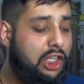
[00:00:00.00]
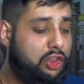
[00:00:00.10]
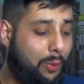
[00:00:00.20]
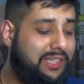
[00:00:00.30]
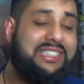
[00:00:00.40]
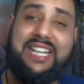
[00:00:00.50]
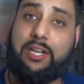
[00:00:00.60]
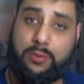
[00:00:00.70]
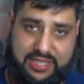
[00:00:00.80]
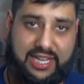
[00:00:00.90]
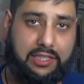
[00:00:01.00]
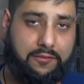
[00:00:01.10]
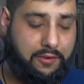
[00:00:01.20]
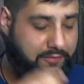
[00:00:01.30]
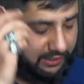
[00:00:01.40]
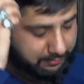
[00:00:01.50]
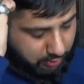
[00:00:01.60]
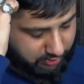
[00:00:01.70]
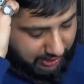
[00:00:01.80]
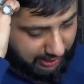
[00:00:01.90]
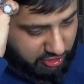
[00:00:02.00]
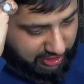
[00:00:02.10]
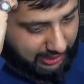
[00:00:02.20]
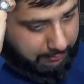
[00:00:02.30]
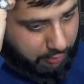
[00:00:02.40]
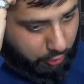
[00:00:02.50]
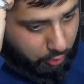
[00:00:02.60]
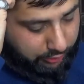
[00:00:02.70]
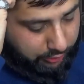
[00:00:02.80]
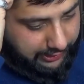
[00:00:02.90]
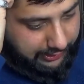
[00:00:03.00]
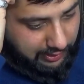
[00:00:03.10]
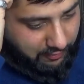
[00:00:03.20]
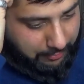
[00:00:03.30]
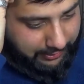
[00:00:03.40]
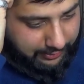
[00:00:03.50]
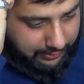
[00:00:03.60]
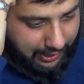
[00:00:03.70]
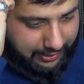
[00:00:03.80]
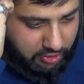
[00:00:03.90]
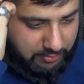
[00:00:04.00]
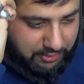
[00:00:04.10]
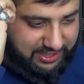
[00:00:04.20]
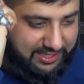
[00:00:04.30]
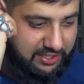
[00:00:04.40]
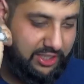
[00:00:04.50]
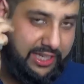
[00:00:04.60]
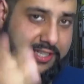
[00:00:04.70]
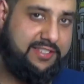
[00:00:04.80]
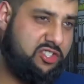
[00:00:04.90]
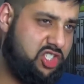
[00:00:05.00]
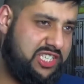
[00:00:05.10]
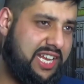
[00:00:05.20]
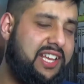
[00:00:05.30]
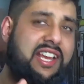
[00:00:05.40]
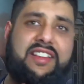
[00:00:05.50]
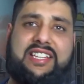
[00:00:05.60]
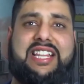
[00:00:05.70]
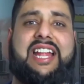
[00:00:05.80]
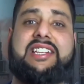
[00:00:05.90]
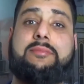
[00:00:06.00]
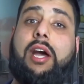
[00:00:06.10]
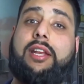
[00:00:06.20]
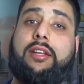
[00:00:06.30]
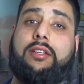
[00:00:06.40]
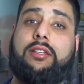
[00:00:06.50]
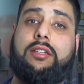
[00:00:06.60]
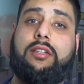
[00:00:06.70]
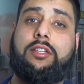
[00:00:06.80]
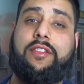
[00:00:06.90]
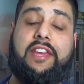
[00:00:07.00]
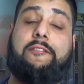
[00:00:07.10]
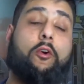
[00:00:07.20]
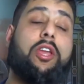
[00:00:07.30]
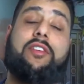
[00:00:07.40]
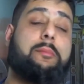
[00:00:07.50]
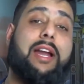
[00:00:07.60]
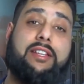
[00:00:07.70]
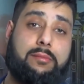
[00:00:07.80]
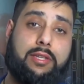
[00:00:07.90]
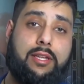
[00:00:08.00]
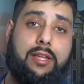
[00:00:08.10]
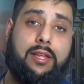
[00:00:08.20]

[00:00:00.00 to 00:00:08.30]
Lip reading: So when this land was taken from Fatima to Zahra, she came to the government and she presented a case and she said, this land is mine, therefore give it back to me.